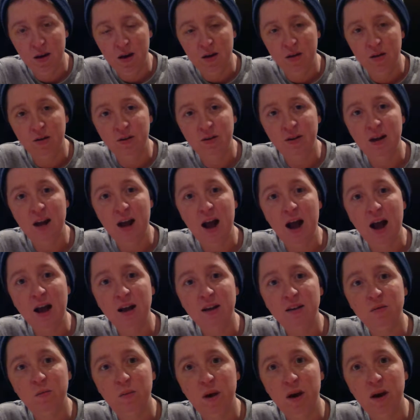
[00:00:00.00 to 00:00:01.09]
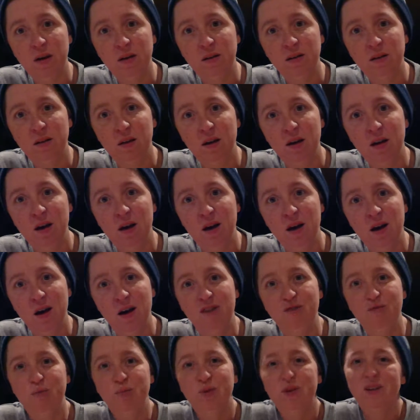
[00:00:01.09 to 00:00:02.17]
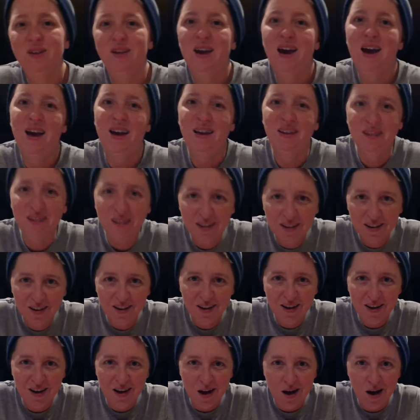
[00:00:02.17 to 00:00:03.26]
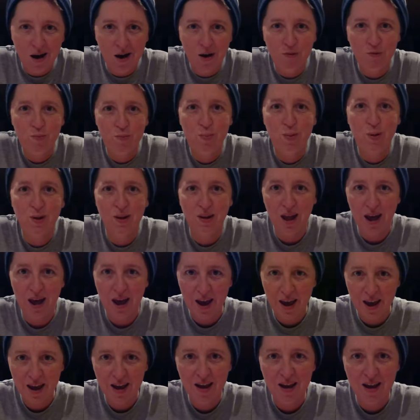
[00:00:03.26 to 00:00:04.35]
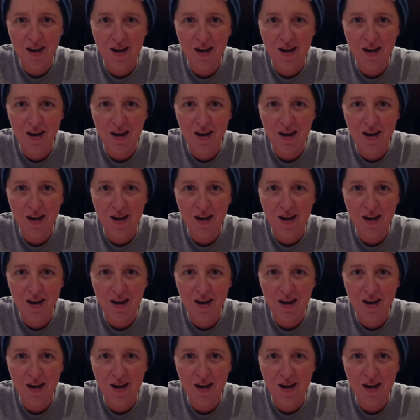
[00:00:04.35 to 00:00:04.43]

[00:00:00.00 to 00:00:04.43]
there's an aspect of pretend, of play.